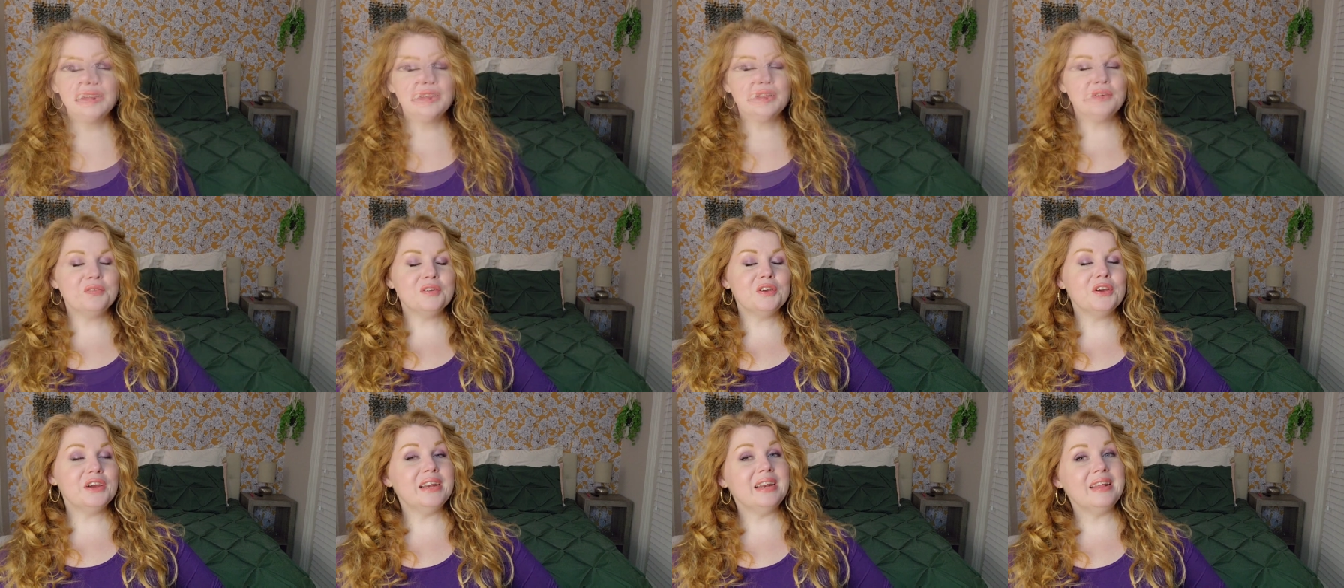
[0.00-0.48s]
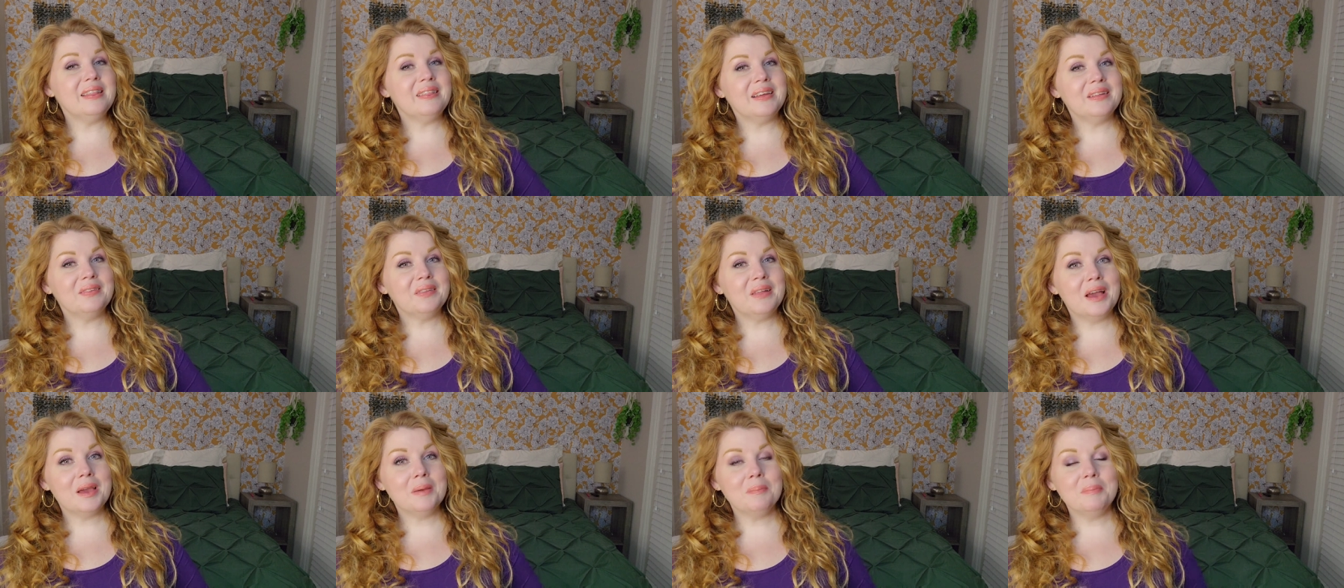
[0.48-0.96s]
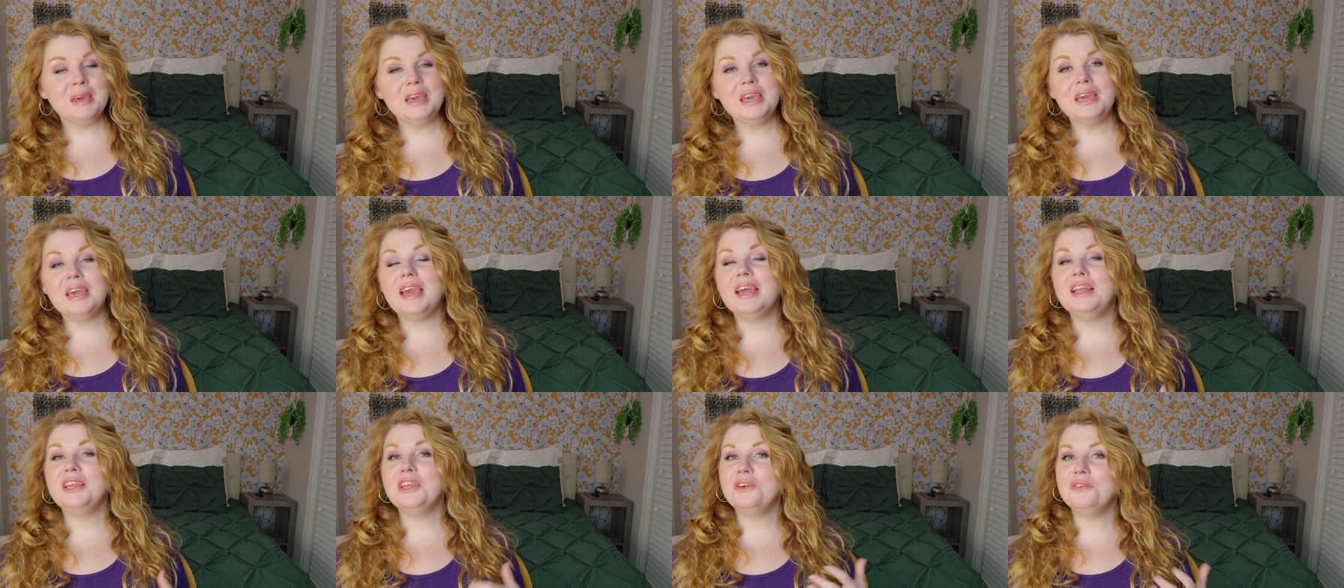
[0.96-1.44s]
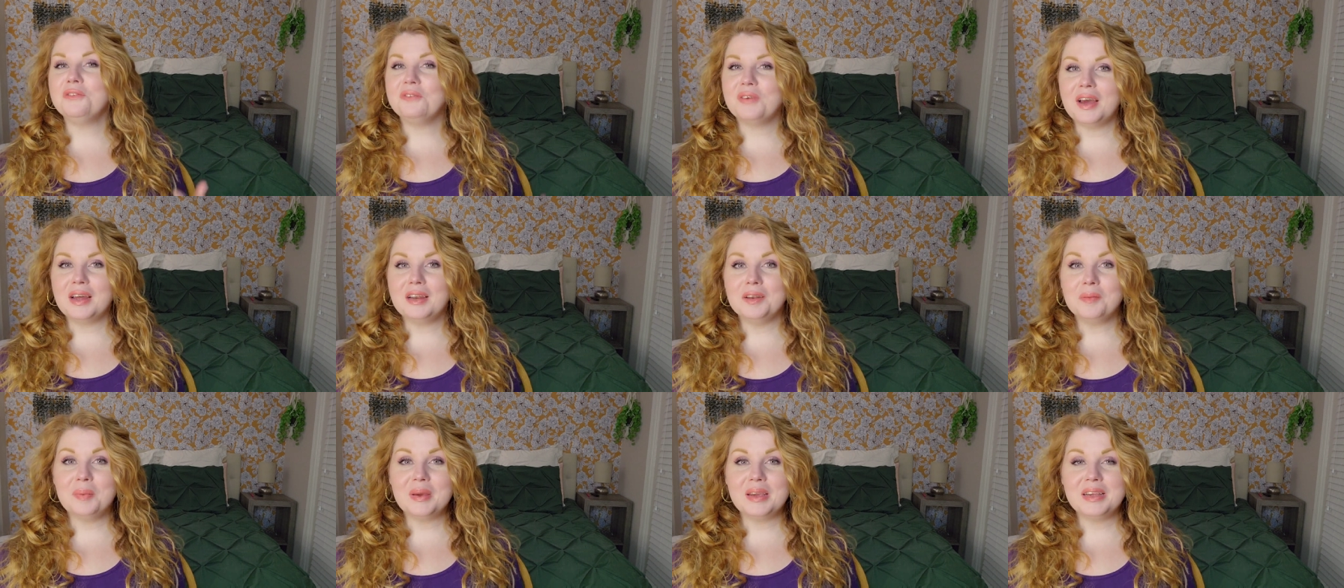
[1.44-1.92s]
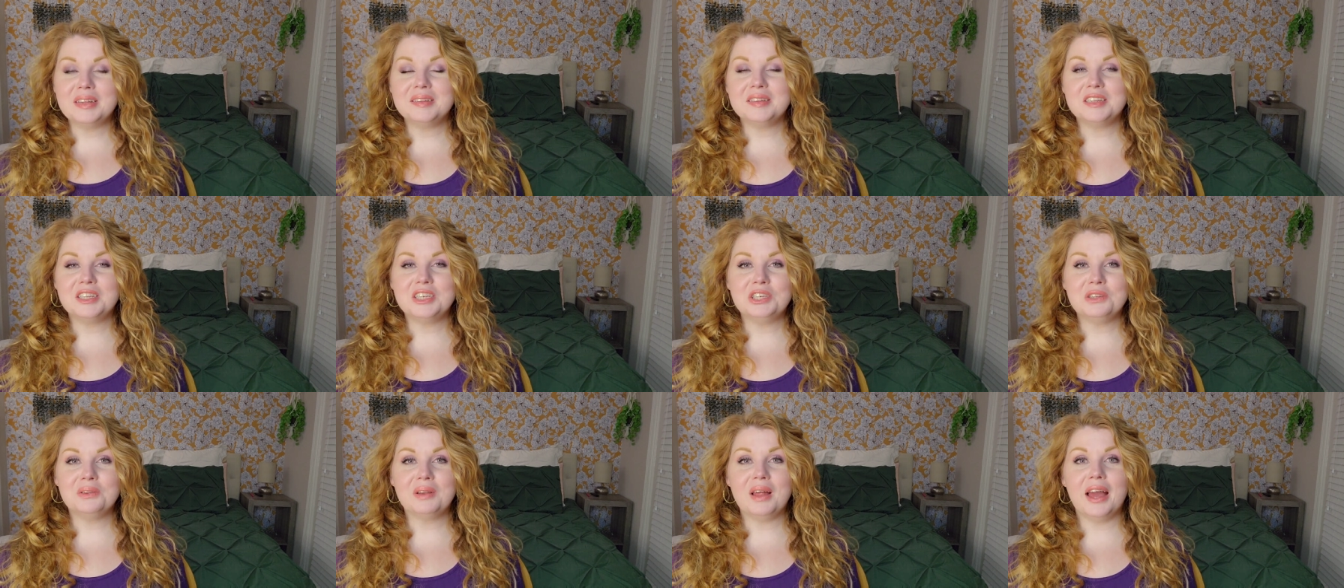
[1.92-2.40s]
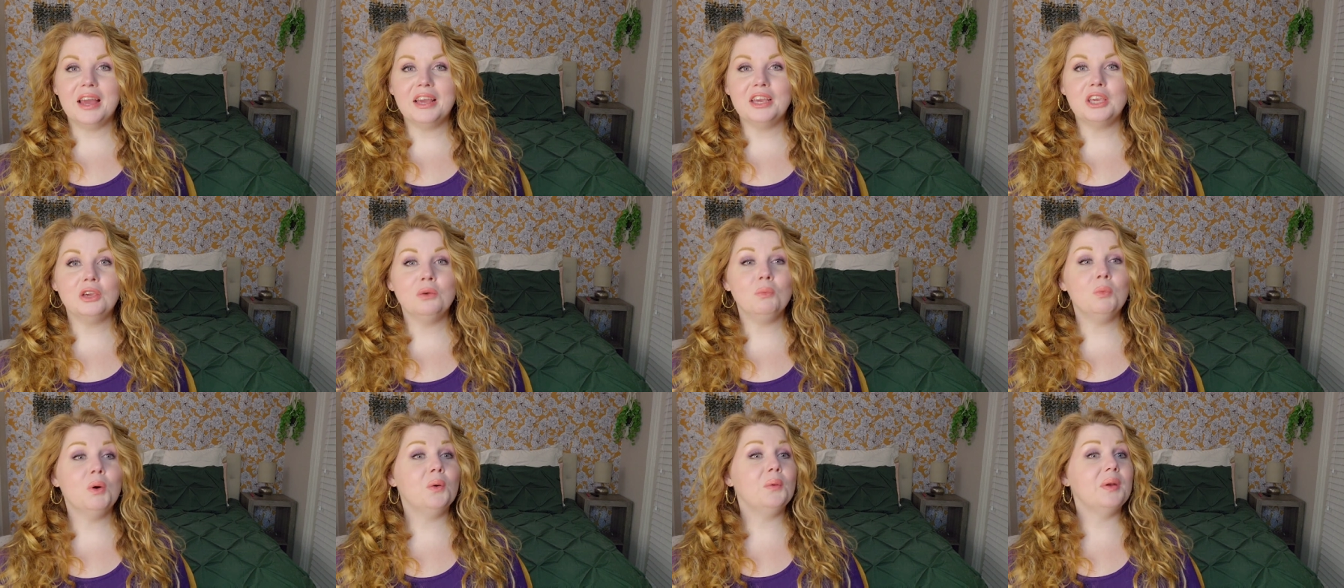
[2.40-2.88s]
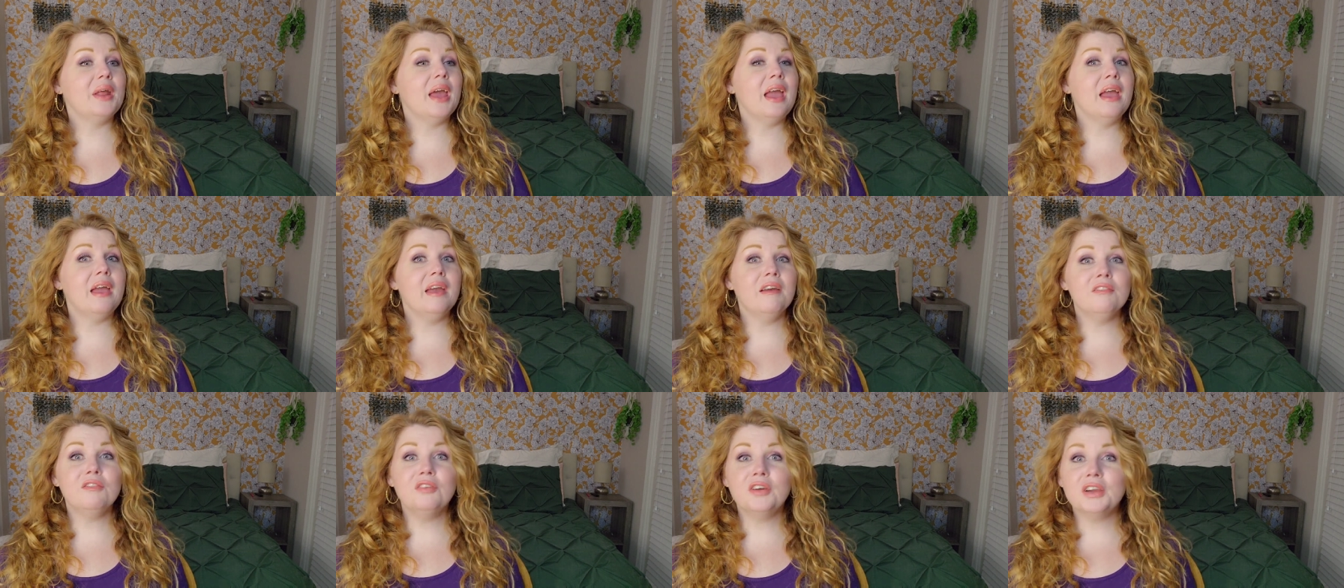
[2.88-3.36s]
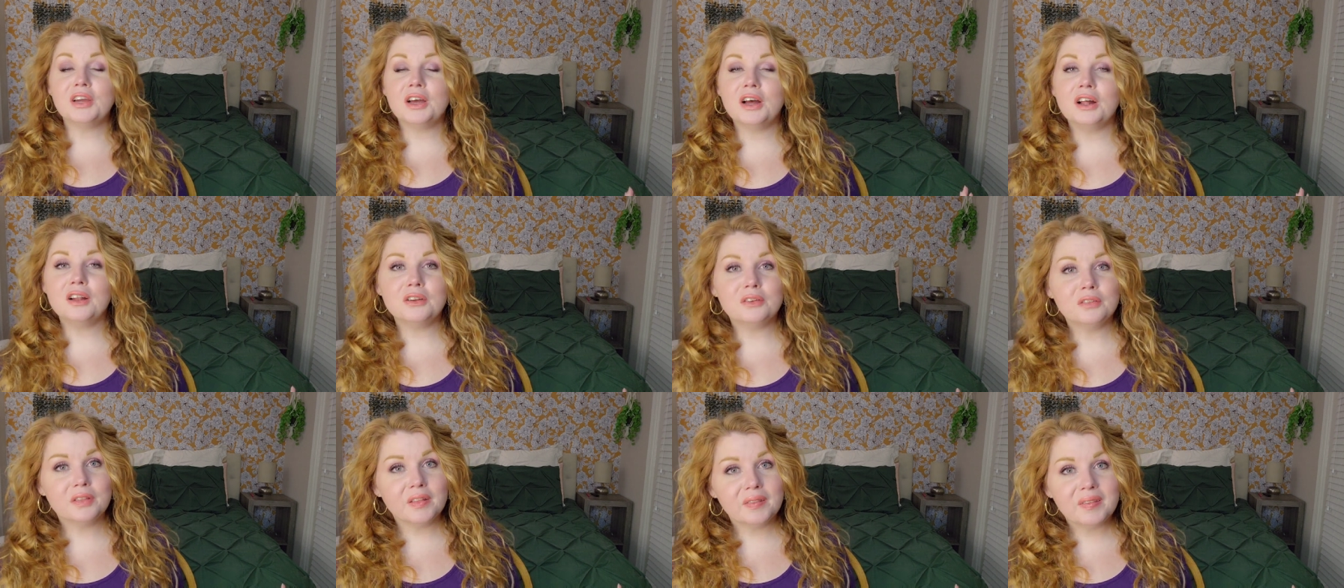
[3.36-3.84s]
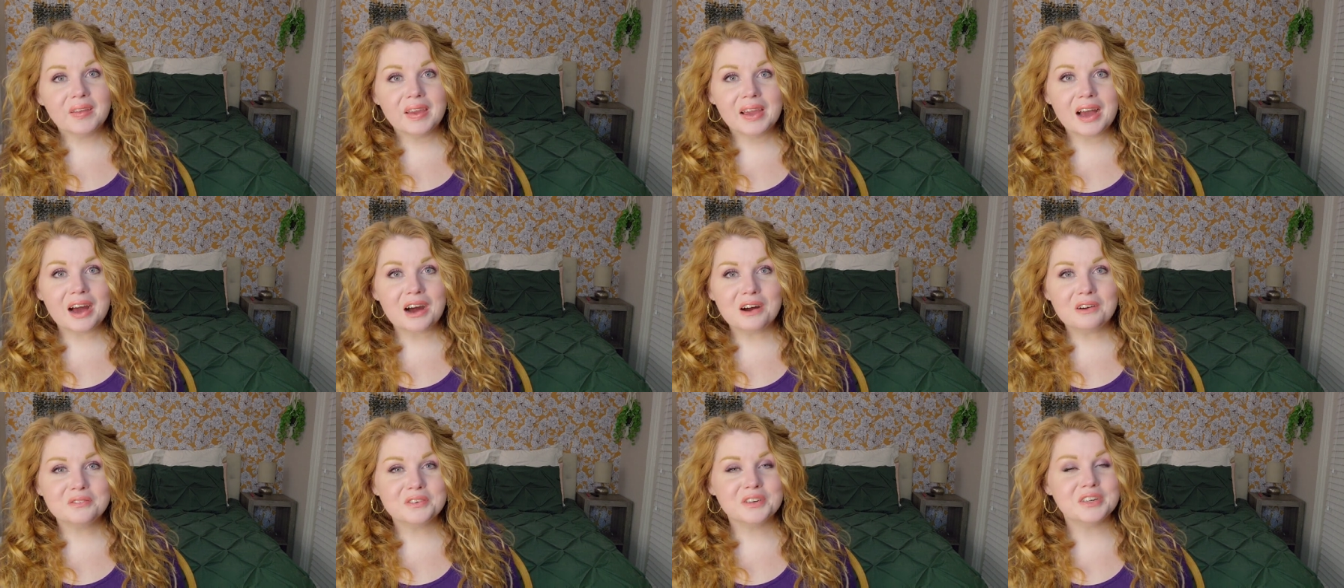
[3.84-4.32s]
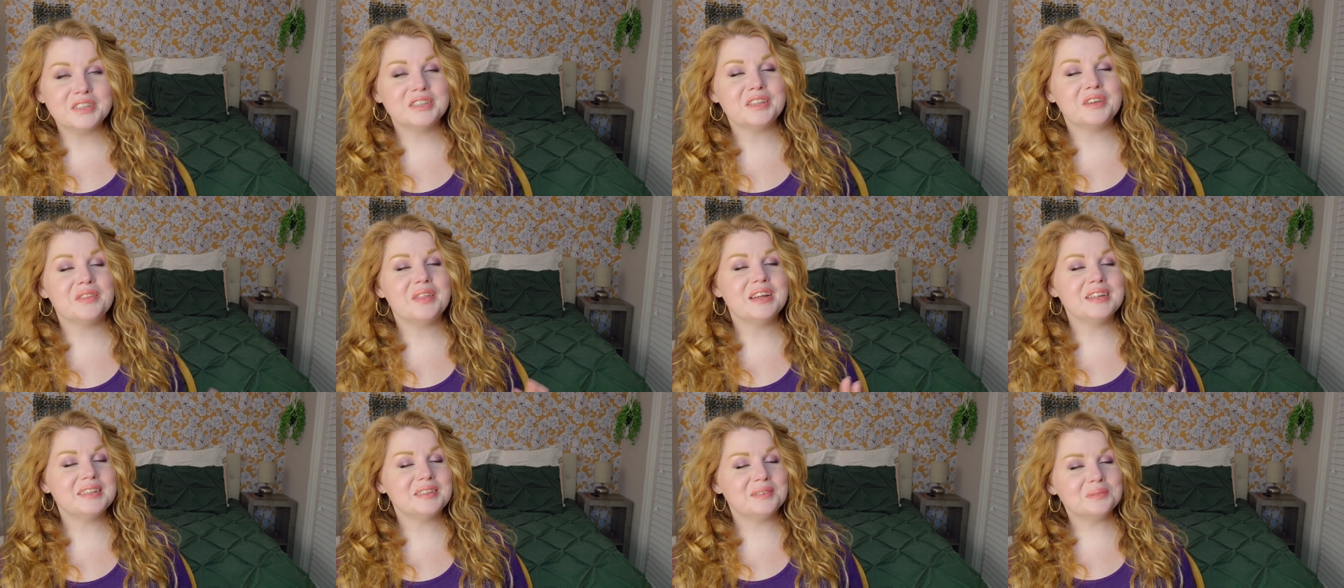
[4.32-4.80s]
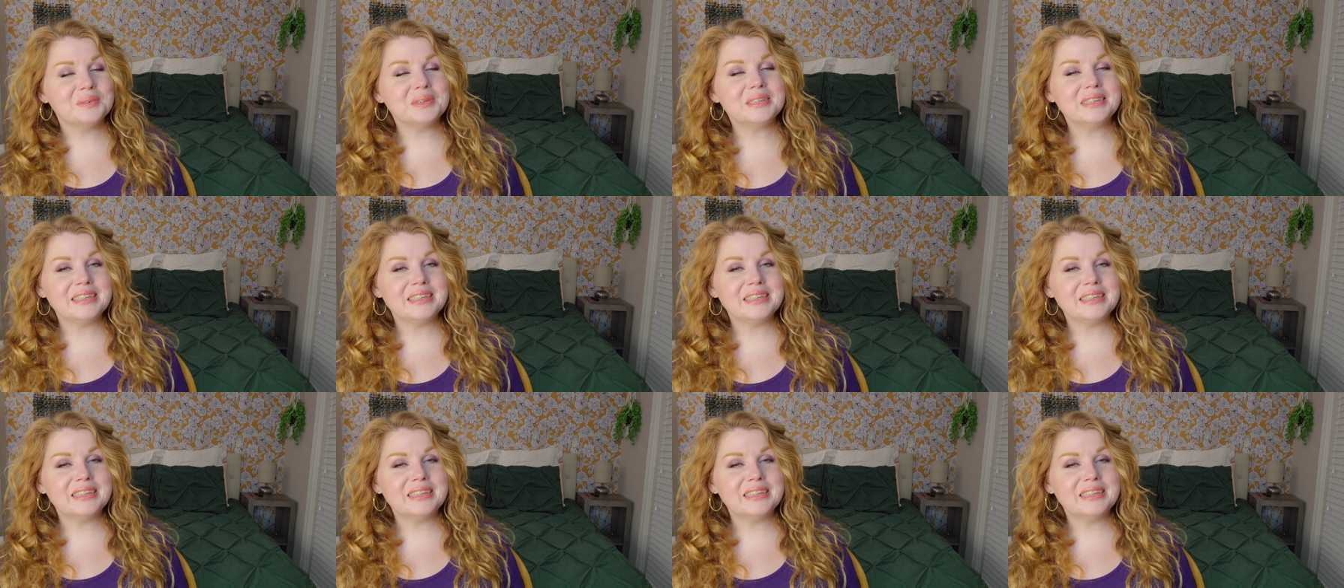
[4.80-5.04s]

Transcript: So if you're anything like me and you find a piece that you like, you want every color that they offer. So that's a